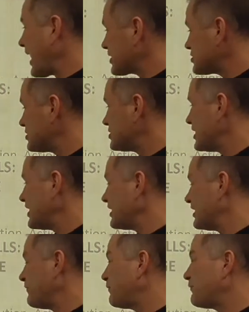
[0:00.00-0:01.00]
action
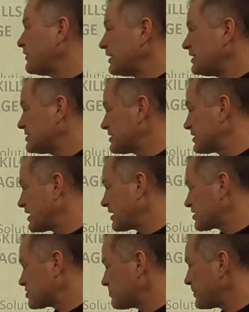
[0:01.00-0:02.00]
taken, and feelings that they
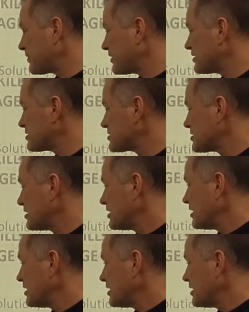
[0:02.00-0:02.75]
experienced.